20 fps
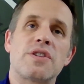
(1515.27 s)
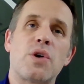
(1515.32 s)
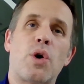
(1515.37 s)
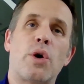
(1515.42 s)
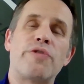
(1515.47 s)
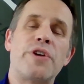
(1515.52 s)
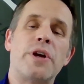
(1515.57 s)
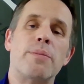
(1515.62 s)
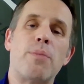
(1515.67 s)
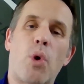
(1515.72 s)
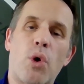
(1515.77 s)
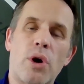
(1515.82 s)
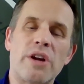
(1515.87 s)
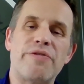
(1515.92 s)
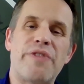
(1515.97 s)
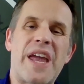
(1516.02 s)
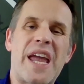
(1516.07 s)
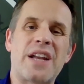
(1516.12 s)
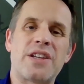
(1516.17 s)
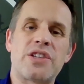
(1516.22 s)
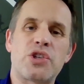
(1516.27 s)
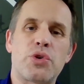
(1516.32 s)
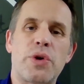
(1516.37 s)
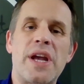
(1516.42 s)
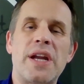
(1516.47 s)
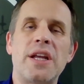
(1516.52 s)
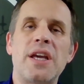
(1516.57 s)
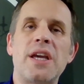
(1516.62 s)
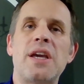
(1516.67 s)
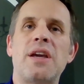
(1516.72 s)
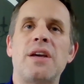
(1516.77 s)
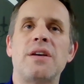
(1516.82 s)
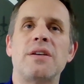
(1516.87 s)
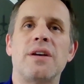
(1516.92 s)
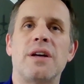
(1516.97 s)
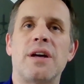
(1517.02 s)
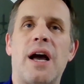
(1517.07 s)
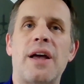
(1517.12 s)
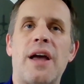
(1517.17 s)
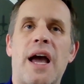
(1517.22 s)
if you're a more advanced trainee,
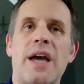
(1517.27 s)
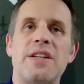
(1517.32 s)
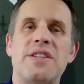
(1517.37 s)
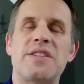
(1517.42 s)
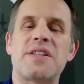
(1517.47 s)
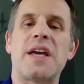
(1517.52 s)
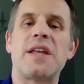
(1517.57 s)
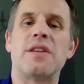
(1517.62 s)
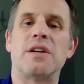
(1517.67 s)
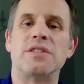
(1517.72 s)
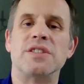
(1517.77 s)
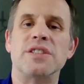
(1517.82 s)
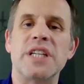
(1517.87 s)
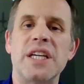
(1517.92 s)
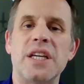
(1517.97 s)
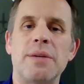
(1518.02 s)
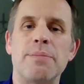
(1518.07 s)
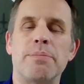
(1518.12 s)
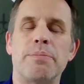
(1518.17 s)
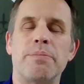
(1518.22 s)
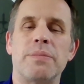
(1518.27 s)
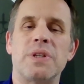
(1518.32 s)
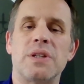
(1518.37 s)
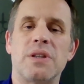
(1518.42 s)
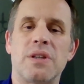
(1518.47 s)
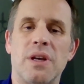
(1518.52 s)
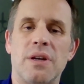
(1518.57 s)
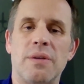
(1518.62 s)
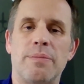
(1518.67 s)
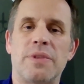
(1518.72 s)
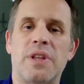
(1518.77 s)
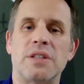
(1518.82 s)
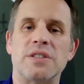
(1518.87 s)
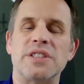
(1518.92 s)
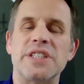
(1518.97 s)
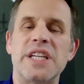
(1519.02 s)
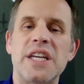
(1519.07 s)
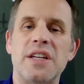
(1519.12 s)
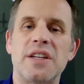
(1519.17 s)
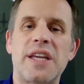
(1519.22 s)
I'd say the lean
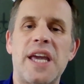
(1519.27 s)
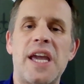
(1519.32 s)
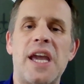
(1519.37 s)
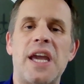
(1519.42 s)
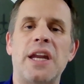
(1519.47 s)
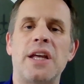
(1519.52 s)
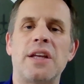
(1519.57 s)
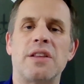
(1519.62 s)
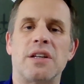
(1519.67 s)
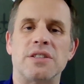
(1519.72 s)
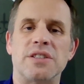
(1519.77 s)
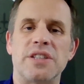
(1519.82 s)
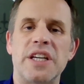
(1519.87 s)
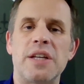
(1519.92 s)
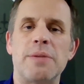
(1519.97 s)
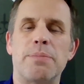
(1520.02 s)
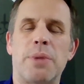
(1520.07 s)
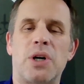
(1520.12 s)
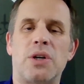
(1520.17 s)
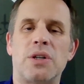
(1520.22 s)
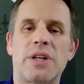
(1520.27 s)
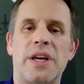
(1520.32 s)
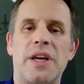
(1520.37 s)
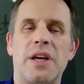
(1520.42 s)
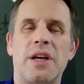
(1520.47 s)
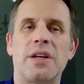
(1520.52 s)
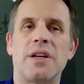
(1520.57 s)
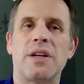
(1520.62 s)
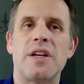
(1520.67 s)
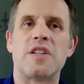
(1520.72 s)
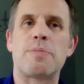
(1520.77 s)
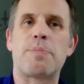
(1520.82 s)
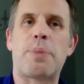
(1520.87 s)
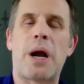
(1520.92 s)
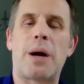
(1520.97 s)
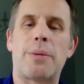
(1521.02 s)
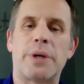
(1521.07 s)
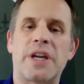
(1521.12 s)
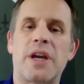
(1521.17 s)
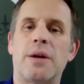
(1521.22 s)
gaining, the lean bulking is
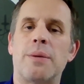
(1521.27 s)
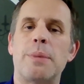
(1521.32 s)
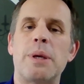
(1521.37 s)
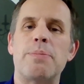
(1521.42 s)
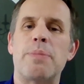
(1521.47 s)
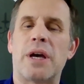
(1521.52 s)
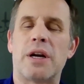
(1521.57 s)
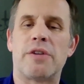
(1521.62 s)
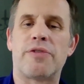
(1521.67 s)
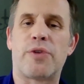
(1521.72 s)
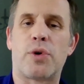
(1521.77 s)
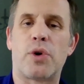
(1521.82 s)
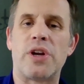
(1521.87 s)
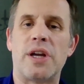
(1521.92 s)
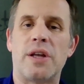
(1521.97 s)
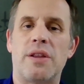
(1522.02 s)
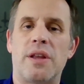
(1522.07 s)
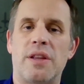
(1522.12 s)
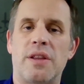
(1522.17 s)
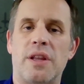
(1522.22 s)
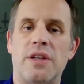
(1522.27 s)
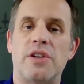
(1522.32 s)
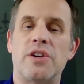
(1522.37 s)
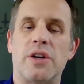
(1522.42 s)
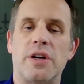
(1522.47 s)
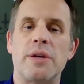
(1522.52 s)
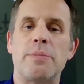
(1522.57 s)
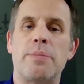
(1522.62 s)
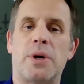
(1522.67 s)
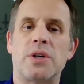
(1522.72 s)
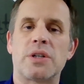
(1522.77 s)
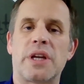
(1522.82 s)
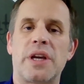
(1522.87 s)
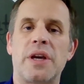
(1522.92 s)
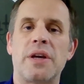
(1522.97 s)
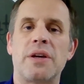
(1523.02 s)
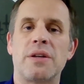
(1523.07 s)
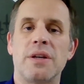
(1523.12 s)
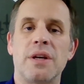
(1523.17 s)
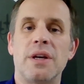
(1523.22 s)
probably going to be better for you than the dirty
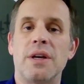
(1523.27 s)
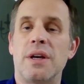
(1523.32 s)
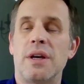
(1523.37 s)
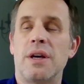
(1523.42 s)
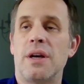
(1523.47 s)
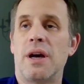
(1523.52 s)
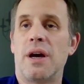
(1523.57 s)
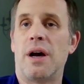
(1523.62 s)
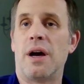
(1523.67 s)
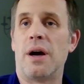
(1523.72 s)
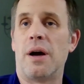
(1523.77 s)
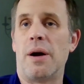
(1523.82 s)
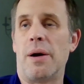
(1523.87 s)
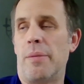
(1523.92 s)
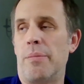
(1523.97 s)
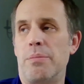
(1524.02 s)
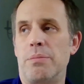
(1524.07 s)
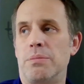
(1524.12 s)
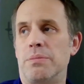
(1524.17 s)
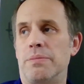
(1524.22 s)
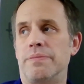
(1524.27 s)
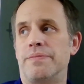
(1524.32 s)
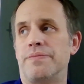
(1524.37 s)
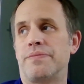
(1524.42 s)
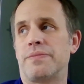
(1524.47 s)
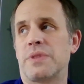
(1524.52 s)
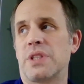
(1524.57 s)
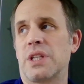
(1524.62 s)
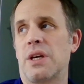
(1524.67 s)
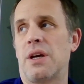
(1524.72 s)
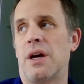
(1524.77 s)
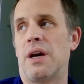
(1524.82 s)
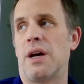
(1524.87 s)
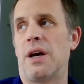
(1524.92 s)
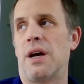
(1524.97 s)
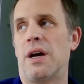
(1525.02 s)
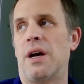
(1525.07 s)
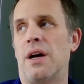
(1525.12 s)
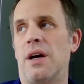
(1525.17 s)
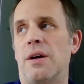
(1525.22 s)
bulking.
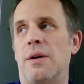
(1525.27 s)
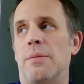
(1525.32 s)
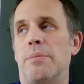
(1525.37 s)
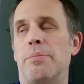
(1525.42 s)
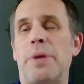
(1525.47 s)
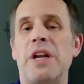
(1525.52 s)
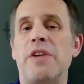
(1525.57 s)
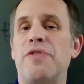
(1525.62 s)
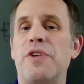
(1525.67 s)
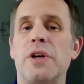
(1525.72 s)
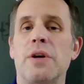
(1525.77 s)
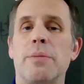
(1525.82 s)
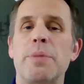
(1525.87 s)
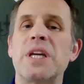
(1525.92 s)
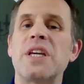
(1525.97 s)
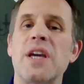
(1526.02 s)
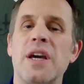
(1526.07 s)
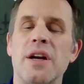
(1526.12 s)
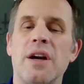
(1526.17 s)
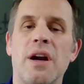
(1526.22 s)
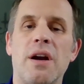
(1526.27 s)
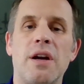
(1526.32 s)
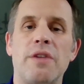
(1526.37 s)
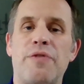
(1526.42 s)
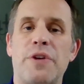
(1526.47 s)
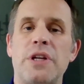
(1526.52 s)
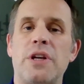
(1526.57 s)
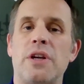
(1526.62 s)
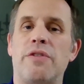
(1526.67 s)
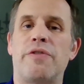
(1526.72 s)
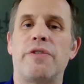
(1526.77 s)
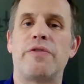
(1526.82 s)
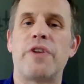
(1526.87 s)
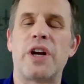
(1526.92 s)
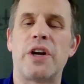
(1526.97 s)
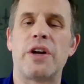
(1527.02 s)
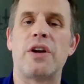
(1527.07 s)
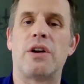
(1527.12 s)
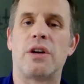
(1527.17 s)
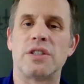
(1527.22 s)
But if you're a beginner, if you're
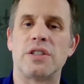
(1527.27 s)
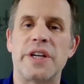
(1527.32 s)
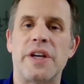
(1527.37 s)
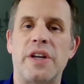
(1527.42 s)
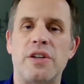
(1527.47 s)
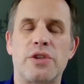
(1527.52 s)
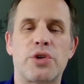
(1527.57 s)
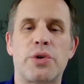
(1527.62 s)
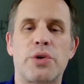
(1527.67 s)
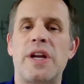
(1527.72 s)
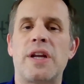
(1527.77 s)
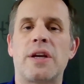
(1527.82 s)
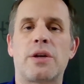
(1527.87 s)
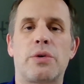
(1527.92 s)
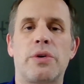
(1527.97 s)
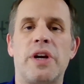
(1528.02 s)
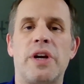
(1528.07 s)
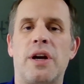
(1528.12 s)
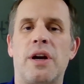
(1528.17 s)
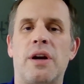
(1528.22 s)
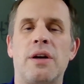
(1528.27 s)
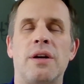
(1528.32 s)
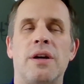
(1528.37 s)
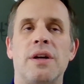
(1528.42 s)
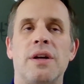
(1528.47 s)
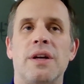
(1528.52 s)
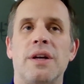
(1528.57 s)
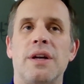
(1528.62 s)
very early in your training career,